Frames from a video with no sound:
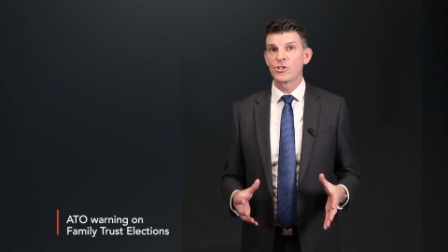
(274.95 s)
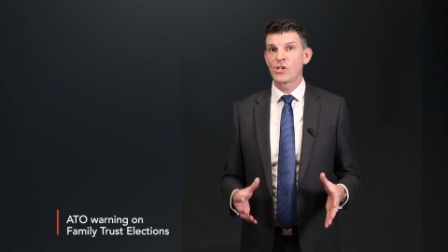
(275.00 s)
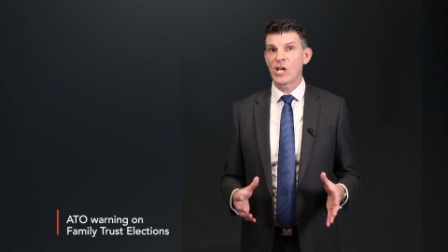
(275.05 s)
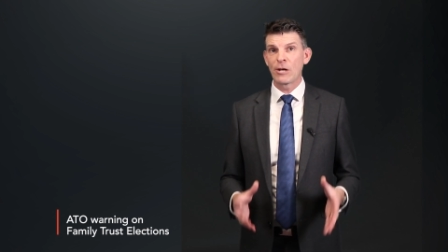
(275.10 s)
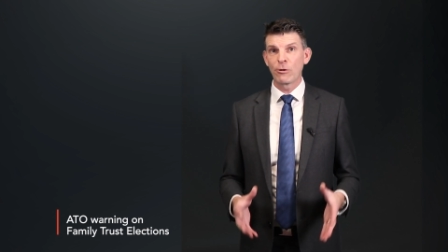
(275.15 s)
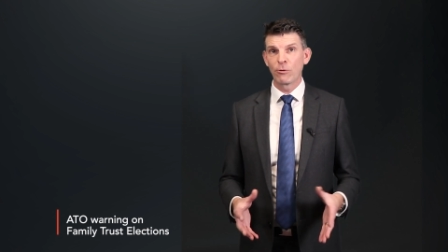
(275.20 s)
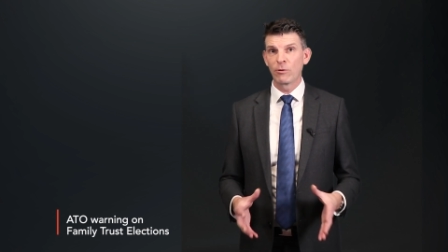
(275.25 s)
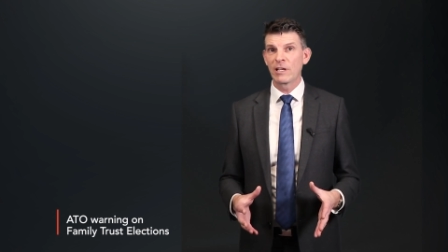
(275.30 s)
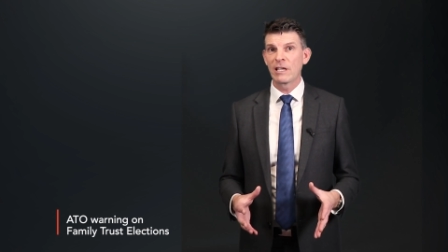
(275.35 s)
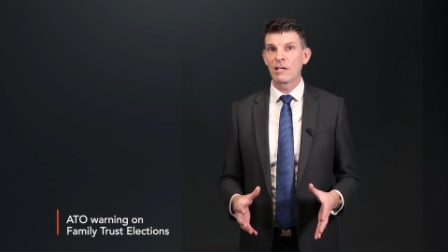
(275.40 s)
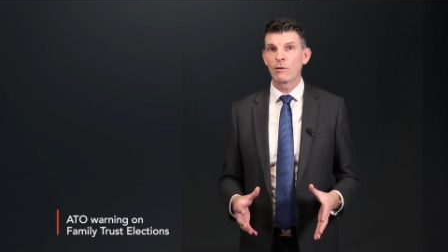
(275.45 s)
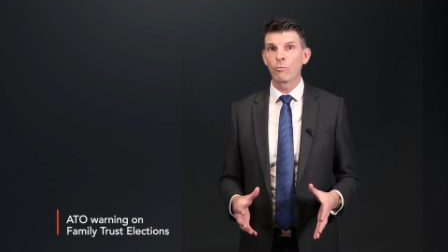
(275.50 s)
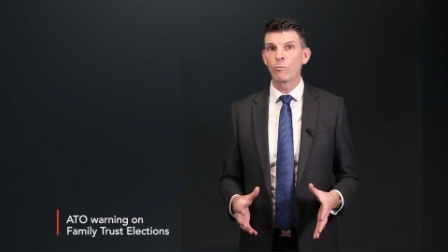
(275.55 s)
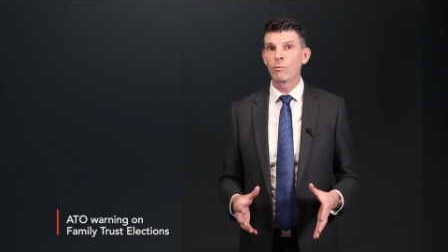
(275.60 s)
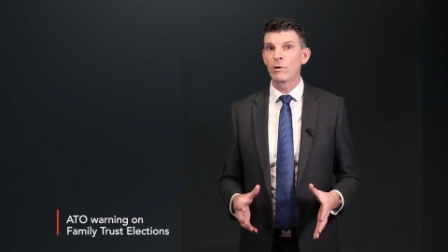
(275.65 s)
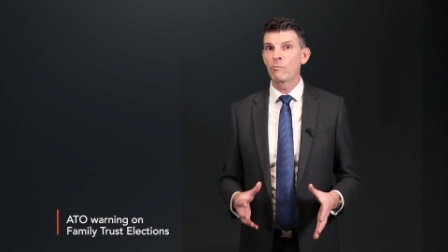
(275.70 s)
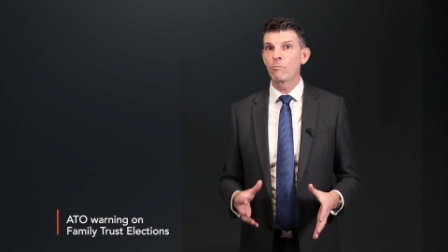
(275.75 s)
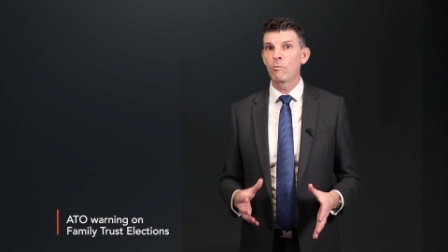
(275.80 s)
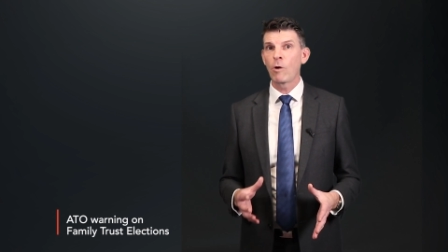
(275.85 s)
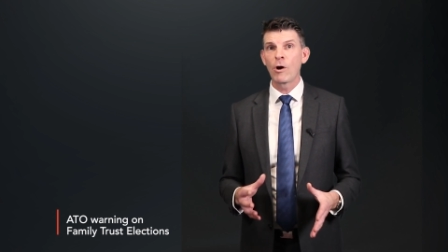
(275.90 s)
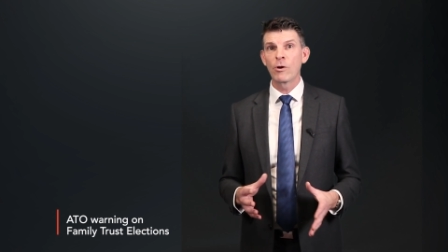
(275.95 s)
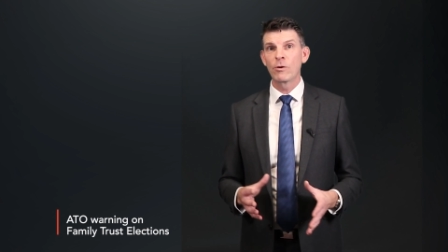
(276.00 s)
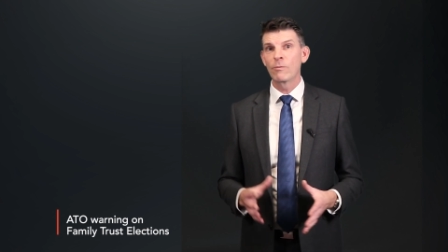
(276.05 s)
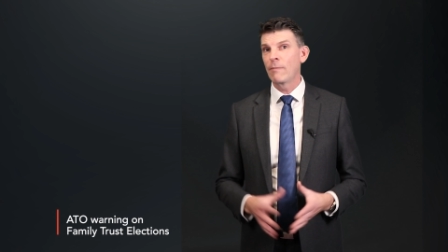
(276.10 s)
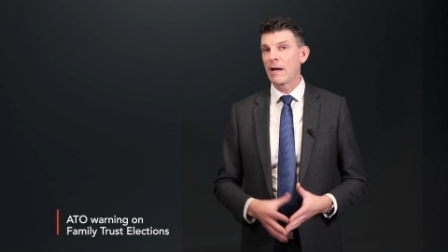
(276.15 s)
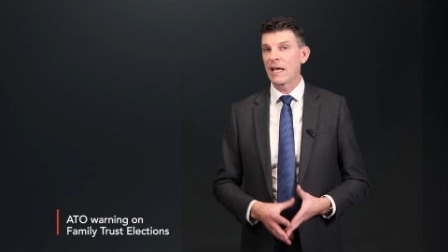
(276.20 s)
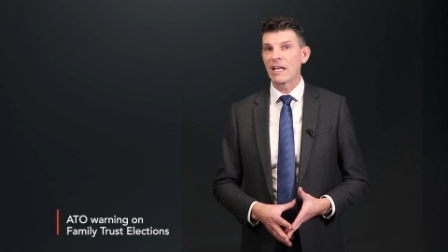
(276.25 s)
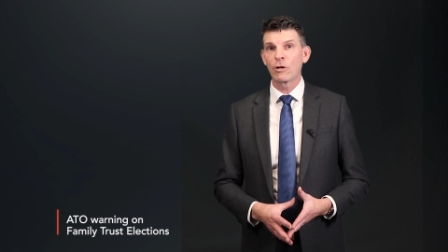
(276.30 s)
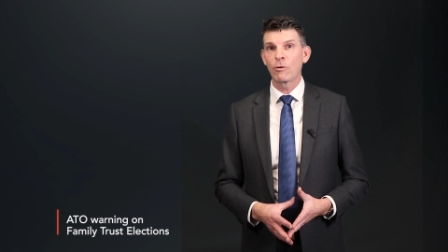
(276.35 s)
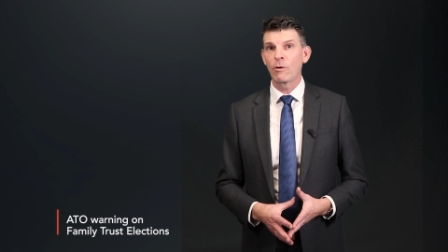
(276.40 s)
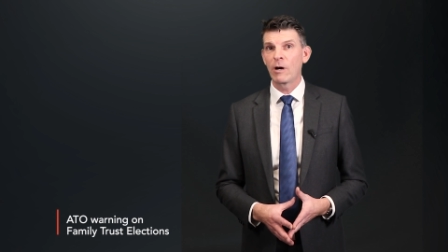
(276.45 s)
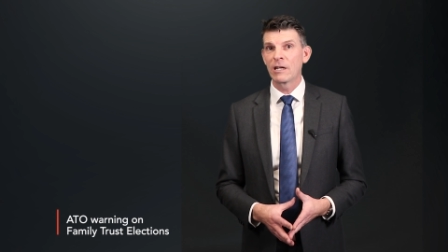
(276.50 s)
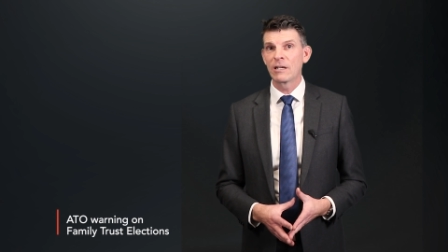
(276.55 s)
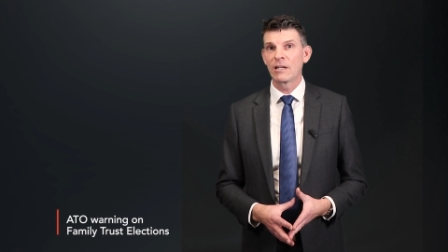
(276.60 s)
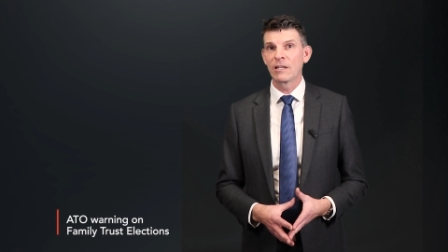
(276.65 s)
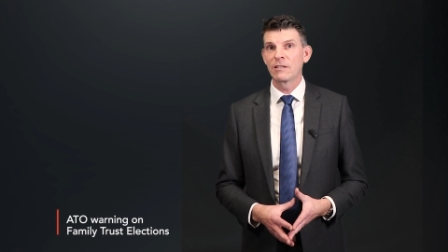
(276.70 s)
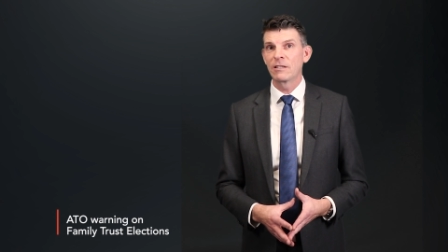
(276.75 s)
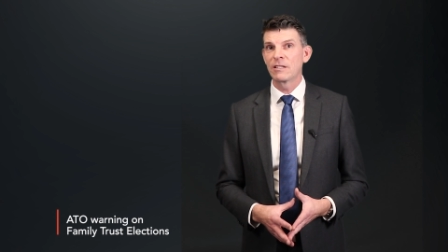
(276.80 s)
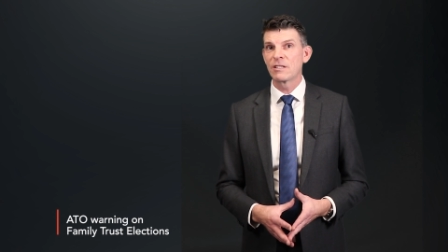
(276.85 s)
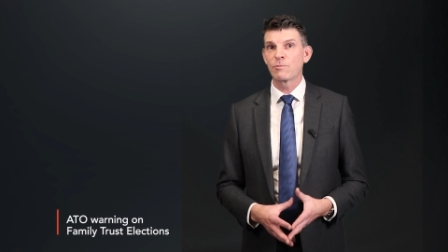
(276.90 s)
generally we won't make one
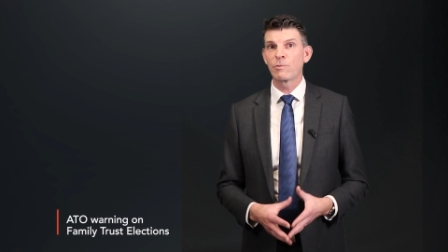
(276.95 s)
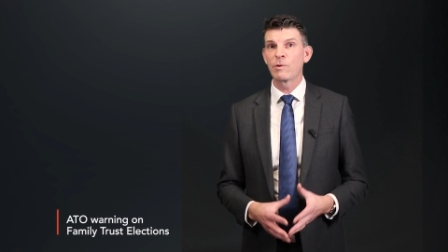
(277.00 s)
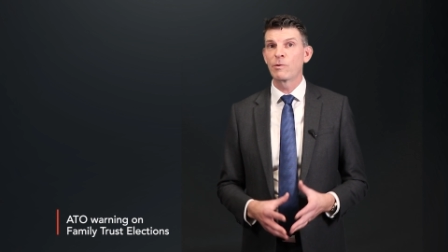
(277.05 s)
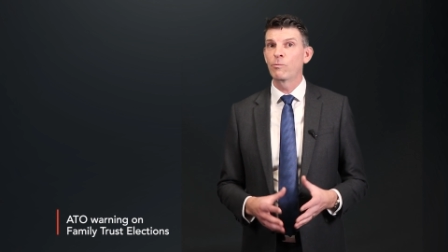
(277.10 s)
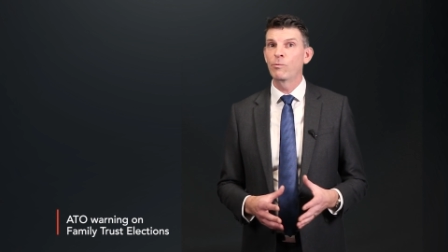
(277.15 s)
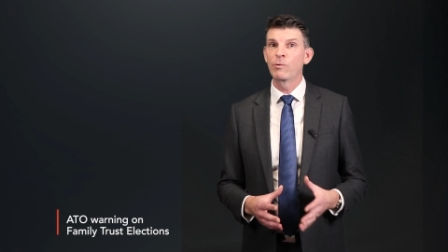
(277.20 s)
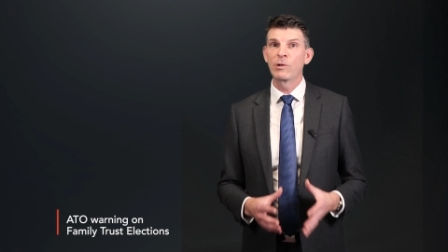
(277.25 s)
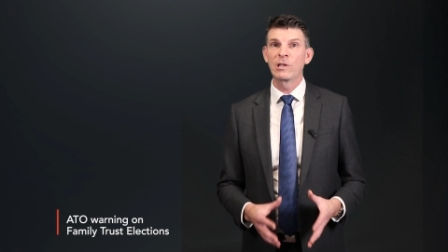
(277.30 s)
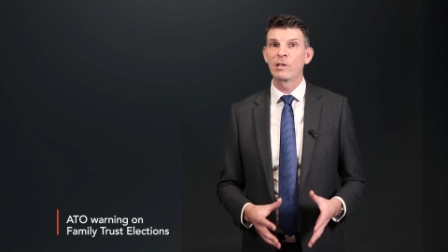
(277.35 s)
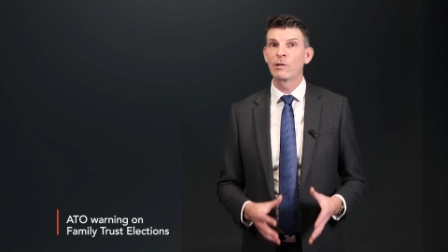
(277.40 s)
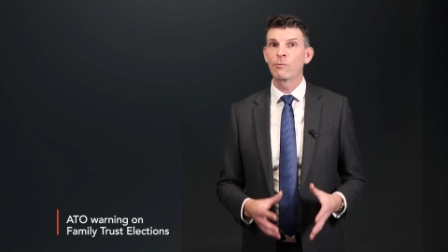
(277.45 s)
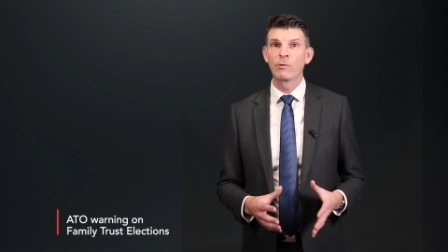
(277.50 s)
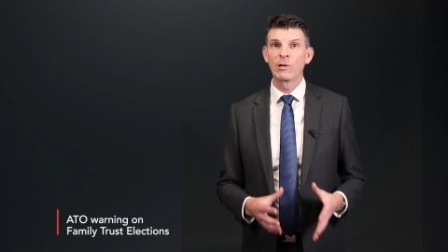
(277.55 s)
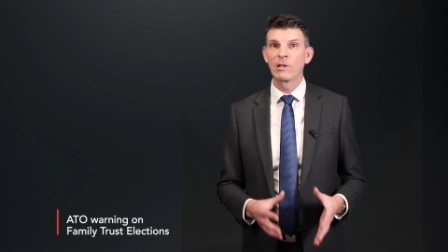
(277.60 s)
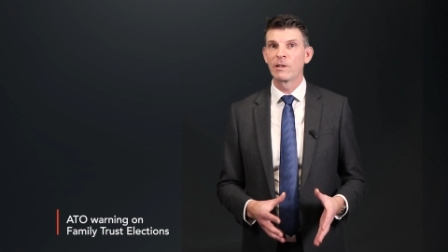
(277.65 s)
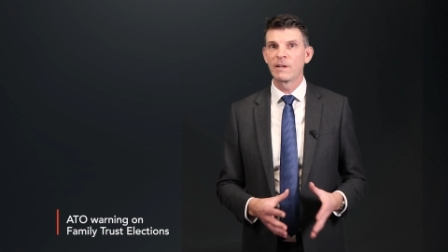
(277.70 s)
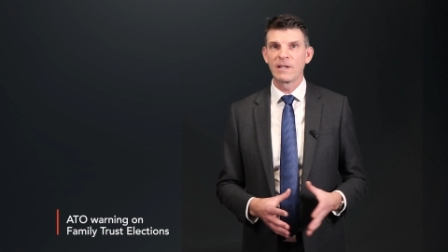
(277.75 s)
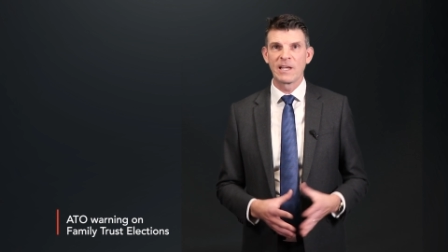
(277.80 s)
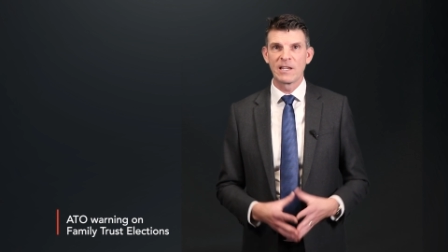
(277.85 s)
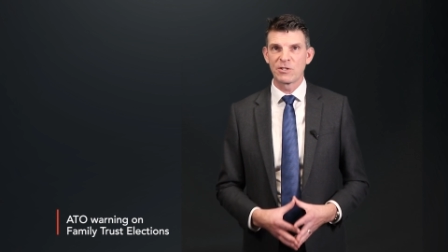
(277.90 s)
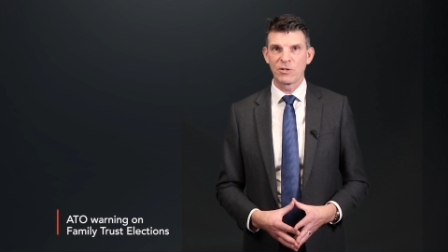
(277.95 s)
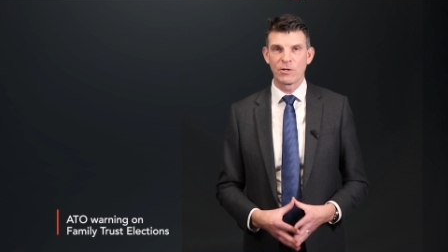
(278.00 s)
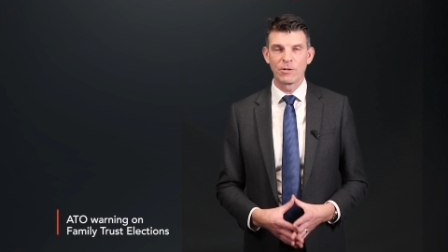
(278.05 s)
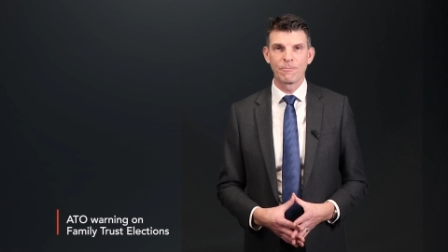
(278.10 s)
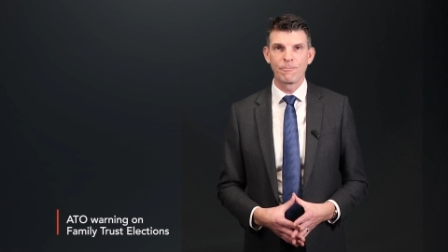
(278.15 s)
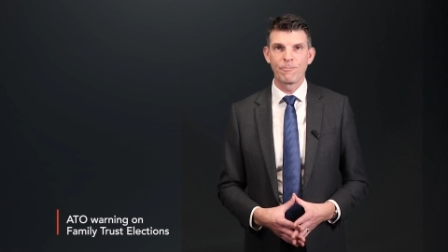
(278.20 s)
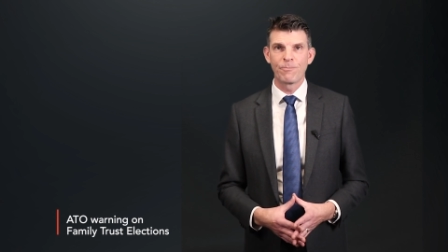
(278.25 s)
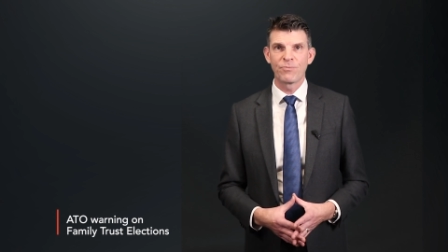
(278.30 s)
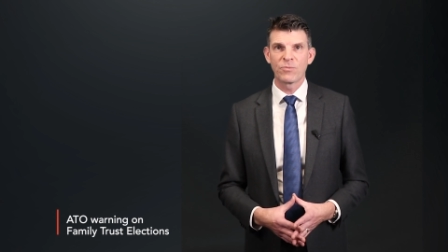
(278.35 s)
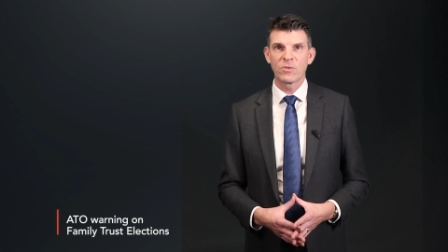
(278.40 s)
unless we really, really need to.